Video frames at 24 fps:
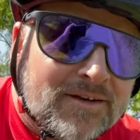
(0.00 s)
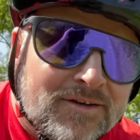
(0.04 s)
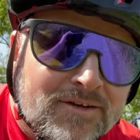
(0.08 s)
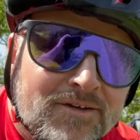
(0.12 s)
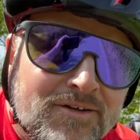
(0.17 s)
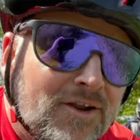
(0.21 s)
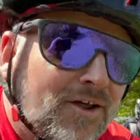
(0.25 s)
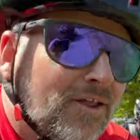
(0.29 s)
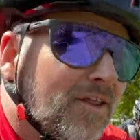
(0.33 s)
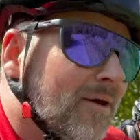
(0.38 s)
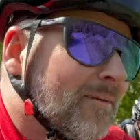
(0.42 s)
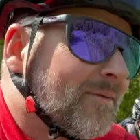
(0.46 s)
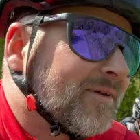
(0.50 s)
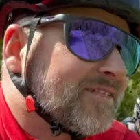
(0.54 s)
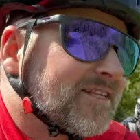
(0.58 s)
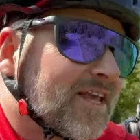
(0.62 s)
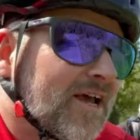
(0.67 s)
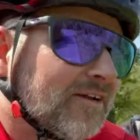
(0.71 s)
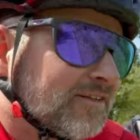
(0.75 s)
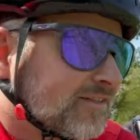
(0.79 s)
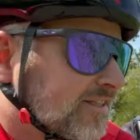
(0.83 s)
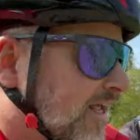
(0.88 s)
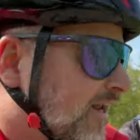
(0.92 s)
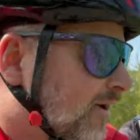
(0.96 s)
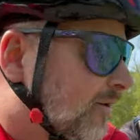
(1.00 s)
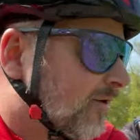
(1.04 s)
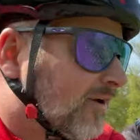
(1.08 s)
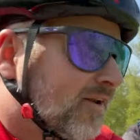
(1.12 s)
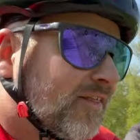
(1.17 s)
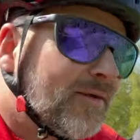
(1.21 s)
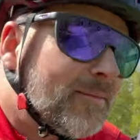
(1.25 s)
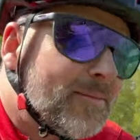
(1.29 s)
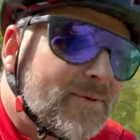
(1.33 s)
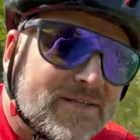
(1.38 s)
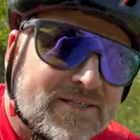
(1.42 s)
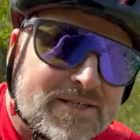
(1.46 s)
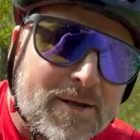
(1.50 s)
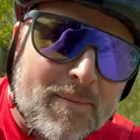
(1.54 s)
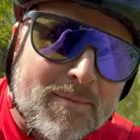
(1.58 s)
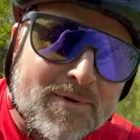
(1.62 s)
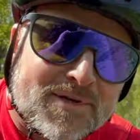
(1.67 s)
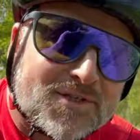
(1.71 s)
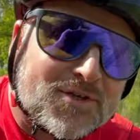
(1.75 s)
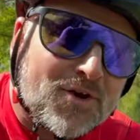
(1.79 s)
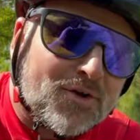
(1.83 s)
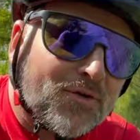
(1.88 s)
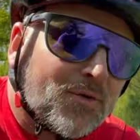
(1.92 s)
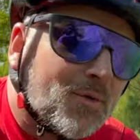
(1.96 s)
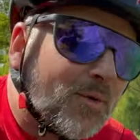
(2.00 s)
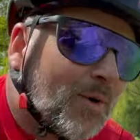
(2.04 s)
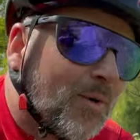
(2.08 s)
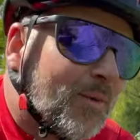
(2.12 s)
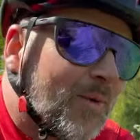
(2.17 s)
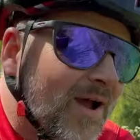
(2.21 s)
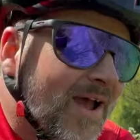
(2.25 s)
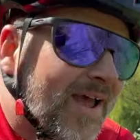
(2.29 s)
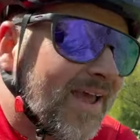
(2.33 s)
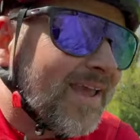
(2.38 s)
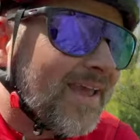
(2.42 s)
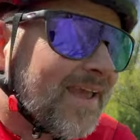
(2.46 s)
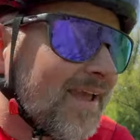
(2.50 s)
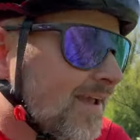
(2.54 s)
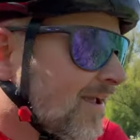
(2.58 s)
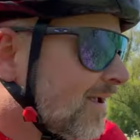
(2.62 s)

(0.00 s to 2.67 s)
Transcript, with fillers: Not that I'm a telltale or anything, but somebody's gone the wrong way.